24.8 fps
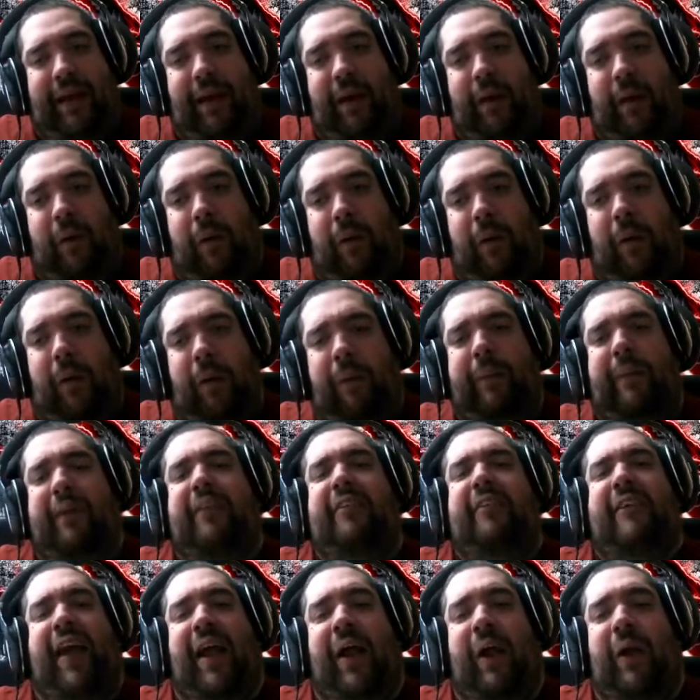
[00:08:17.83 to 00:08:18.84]
all
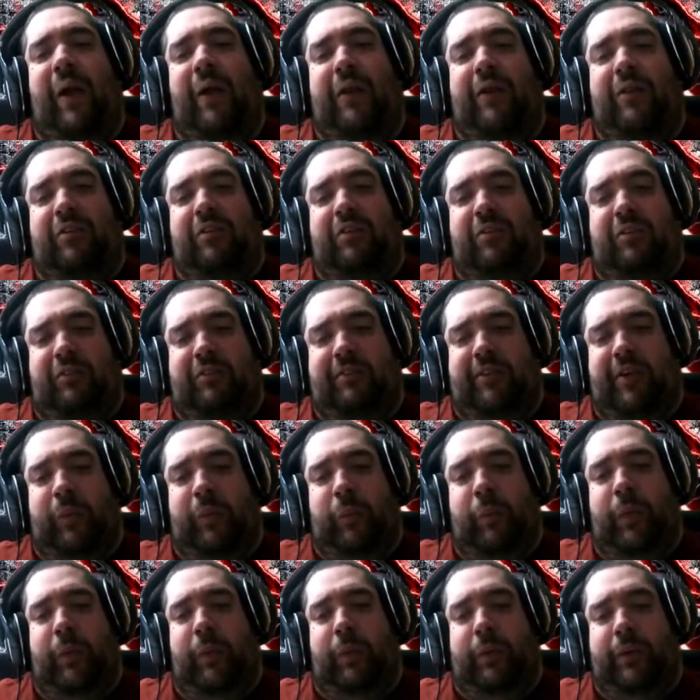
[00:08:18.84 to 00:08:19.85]
these characters are very
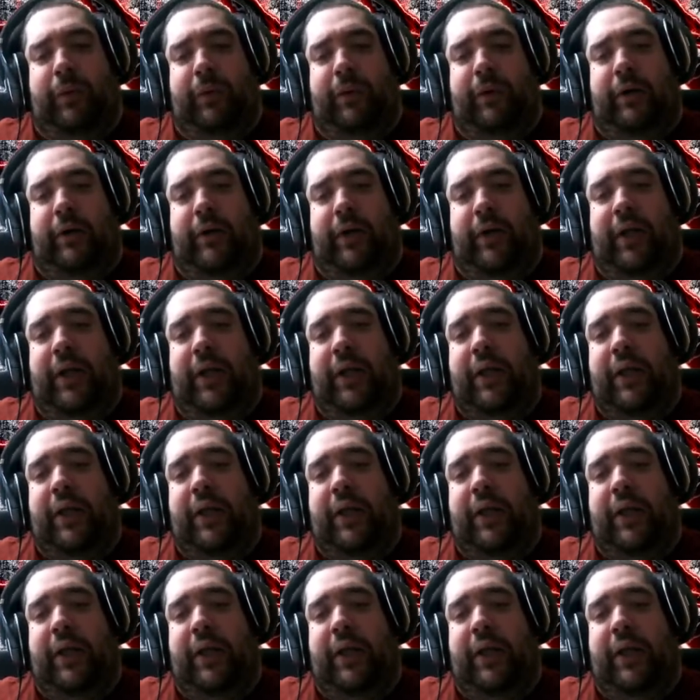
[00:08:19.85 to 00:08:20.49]
well done.